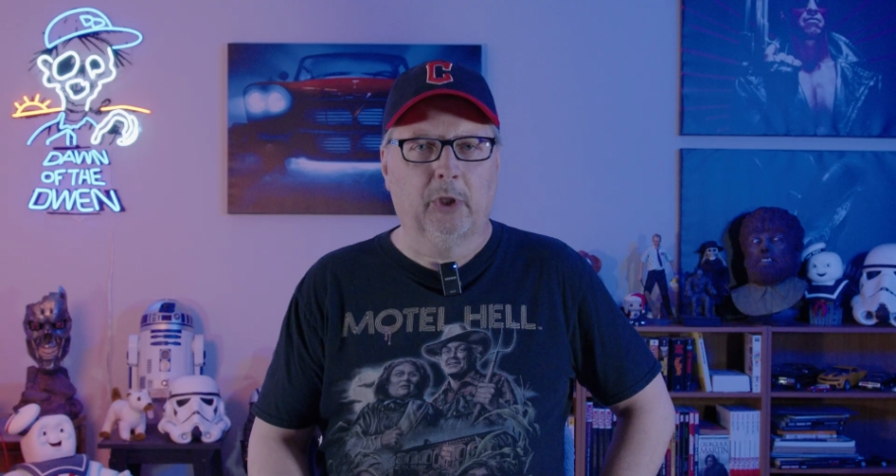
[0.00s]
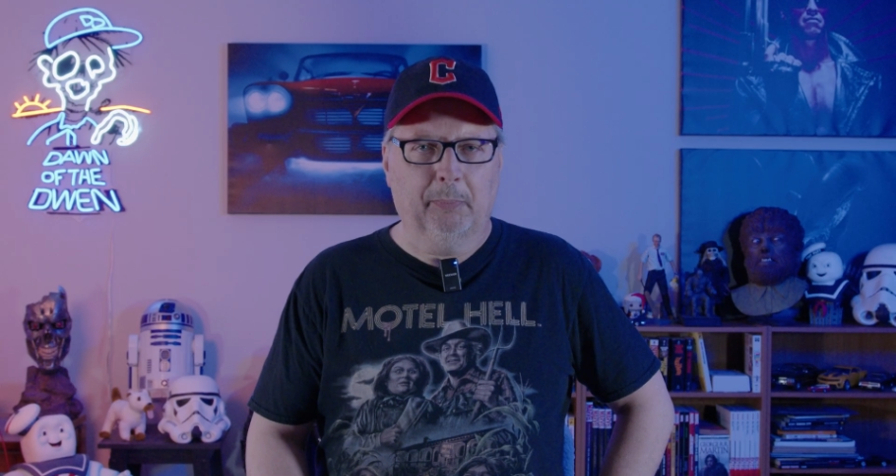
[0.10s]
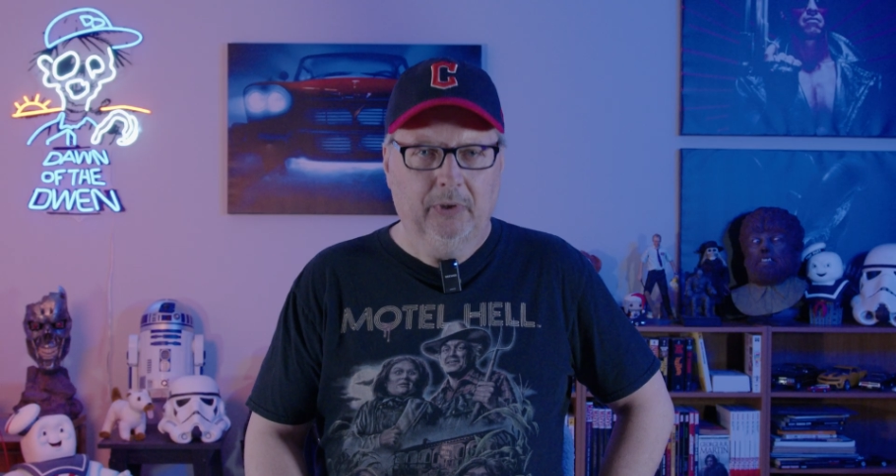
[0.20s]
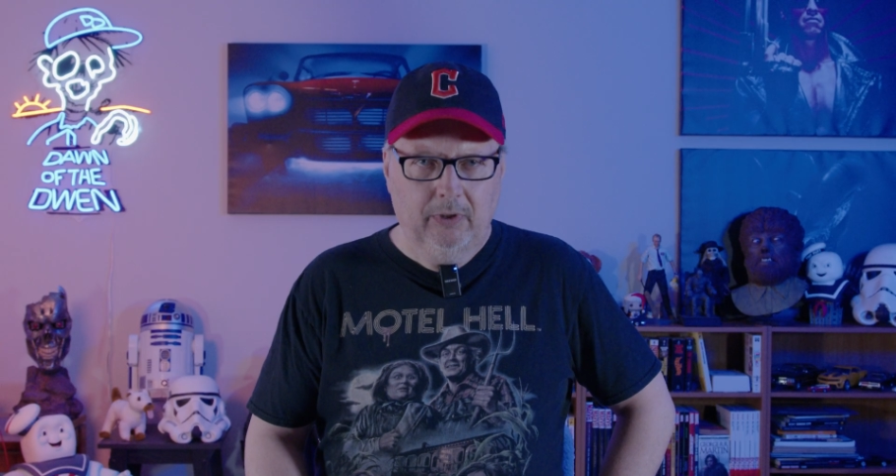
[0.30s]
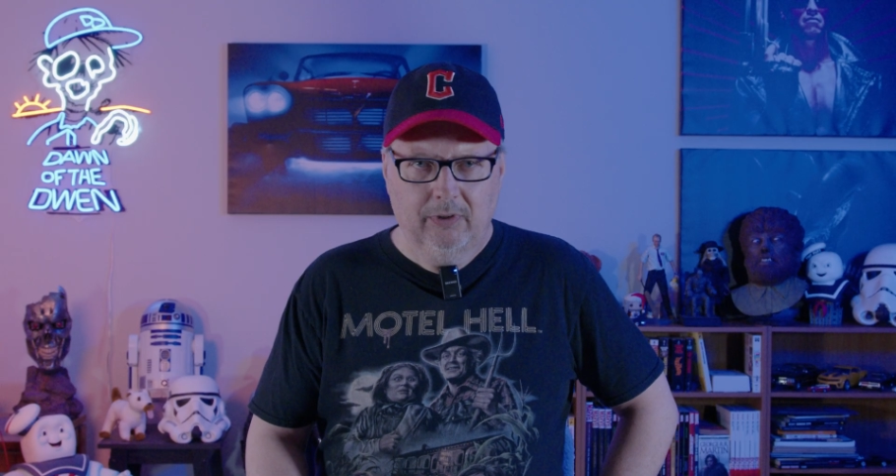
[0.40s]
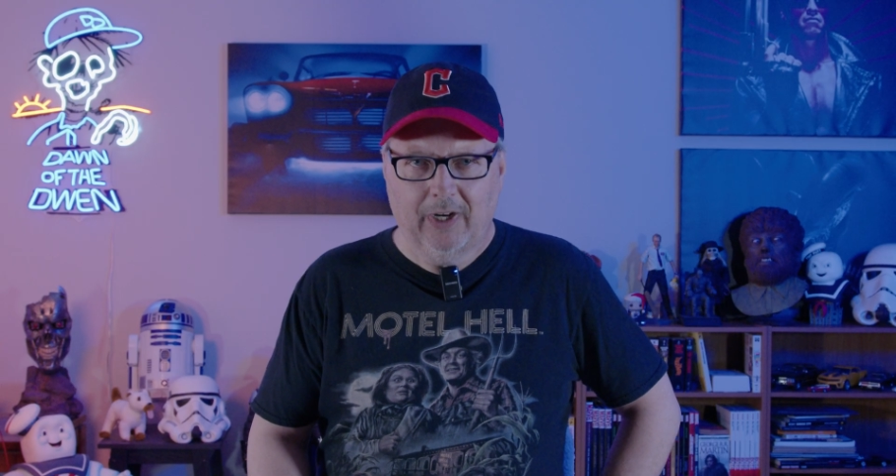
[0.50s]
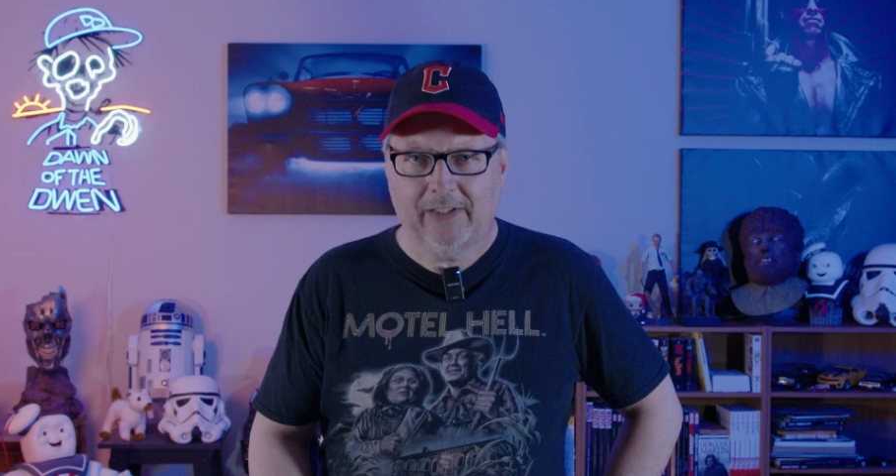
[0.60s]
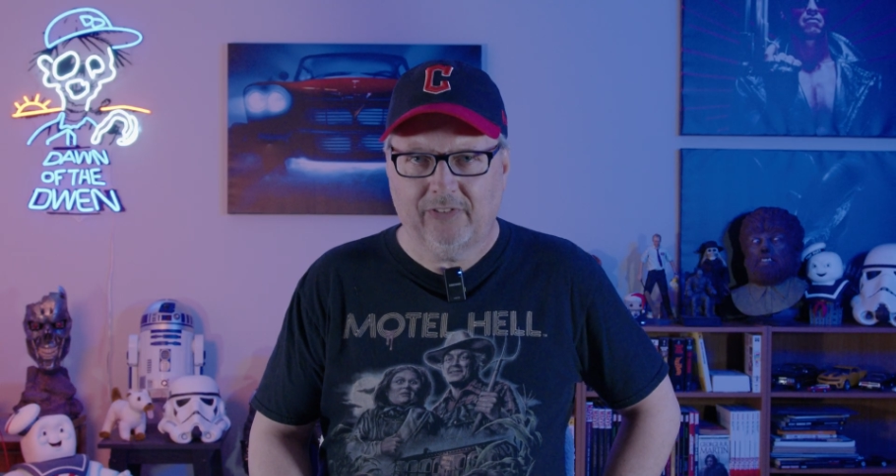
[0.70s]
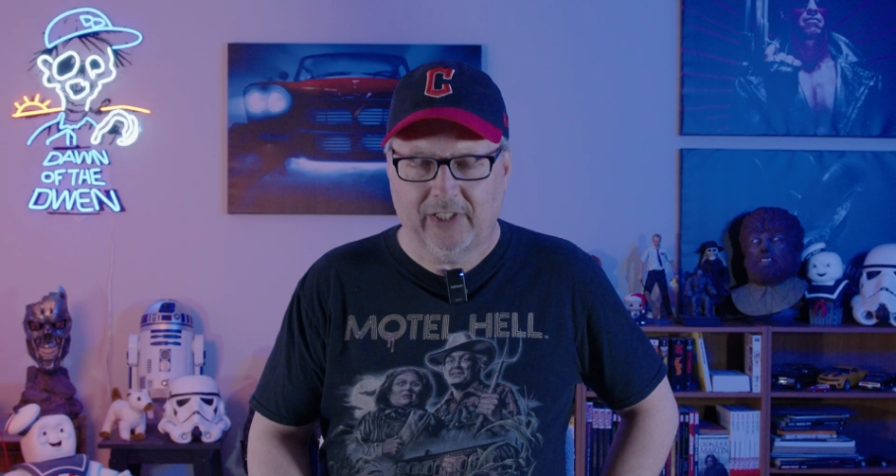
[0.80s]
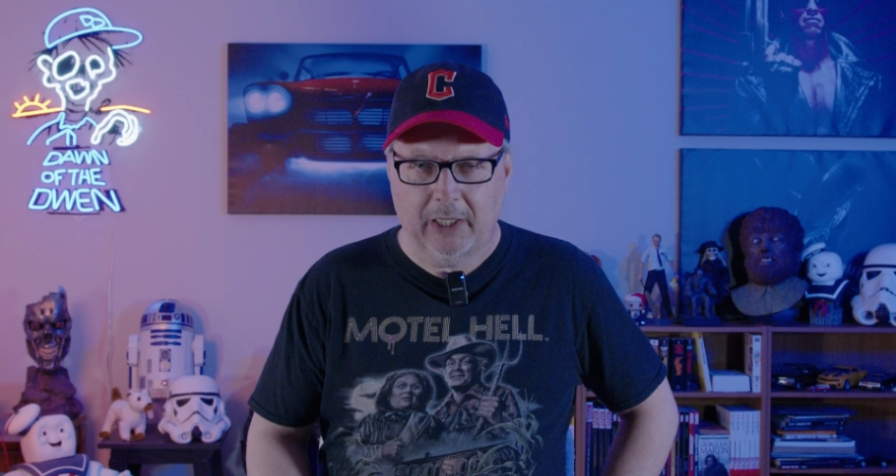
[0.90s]
The blue
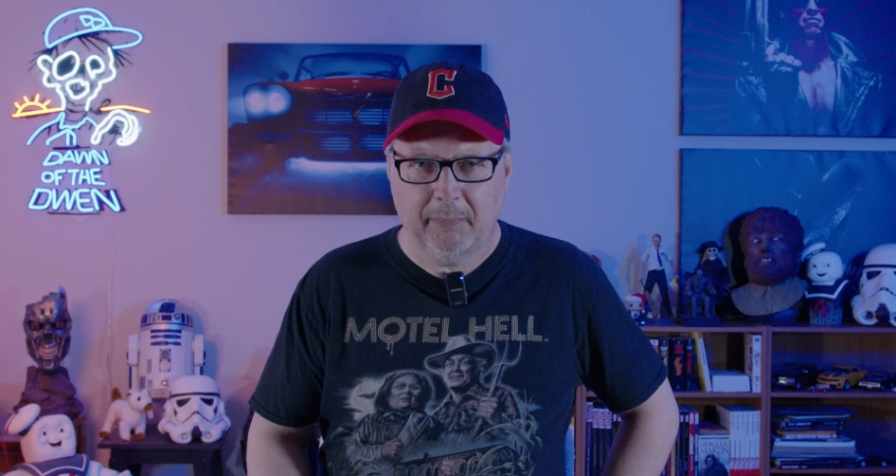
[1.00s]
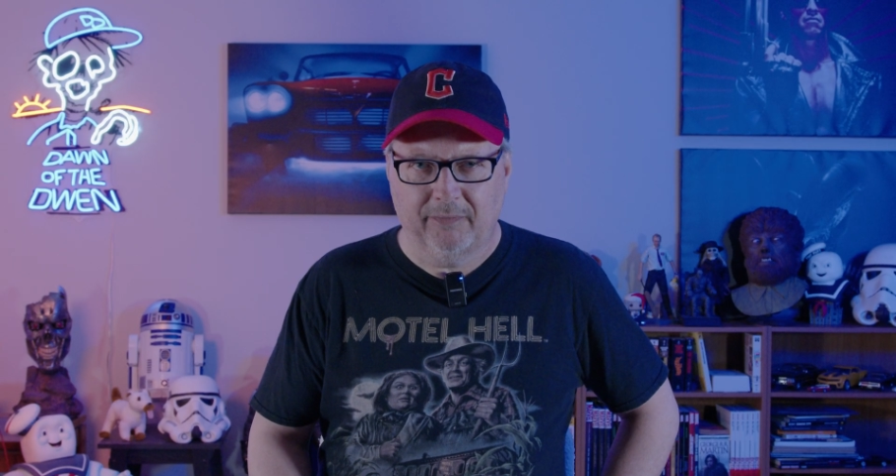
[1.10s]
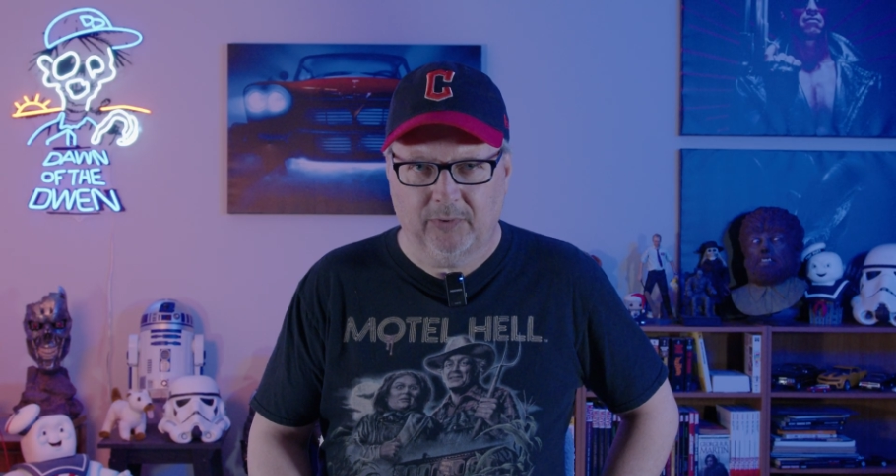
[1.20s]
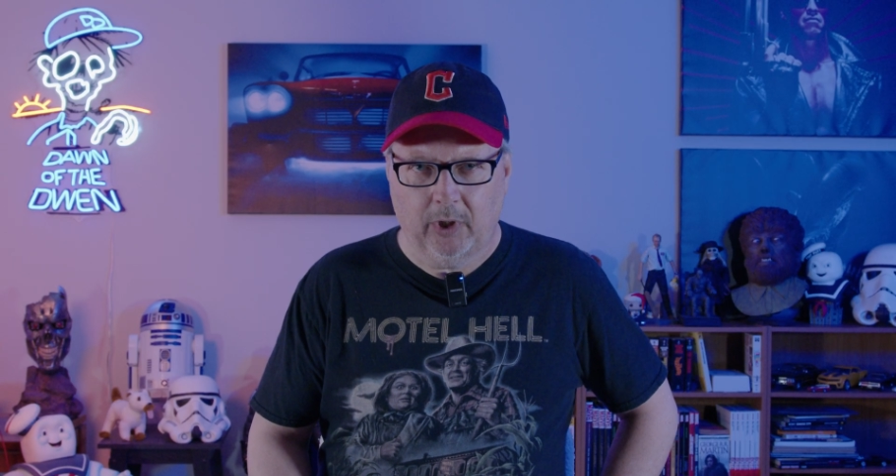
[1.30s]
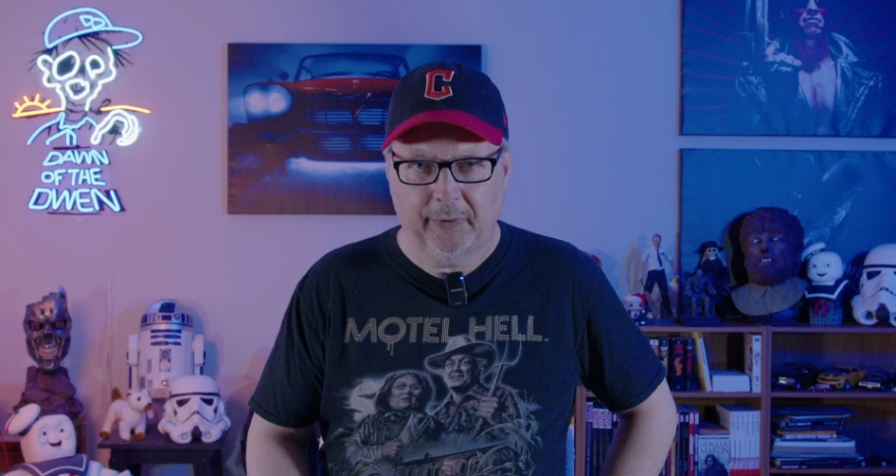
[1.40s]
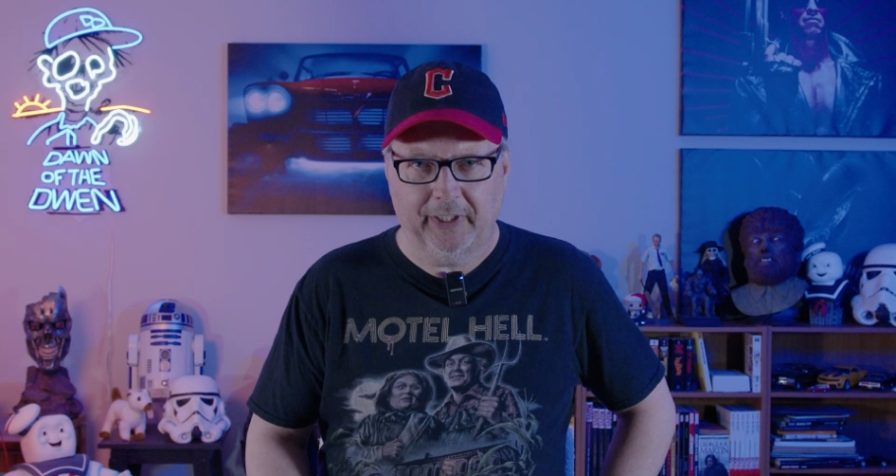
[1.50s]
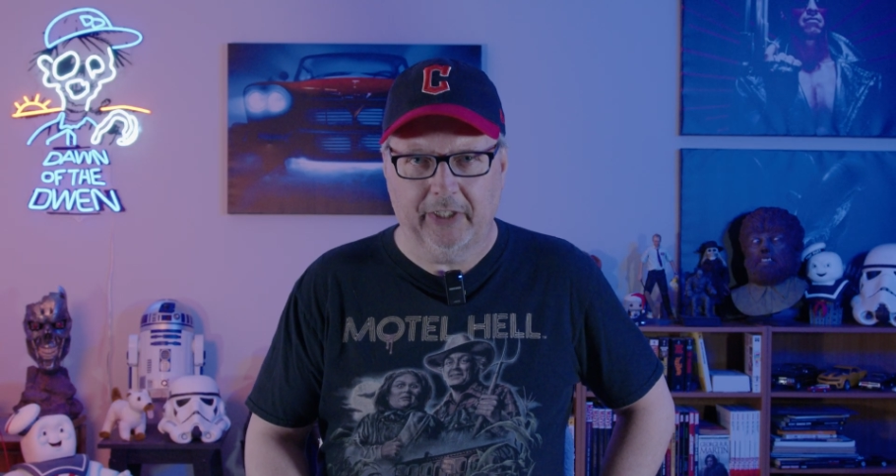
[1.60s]
lights that had been flowing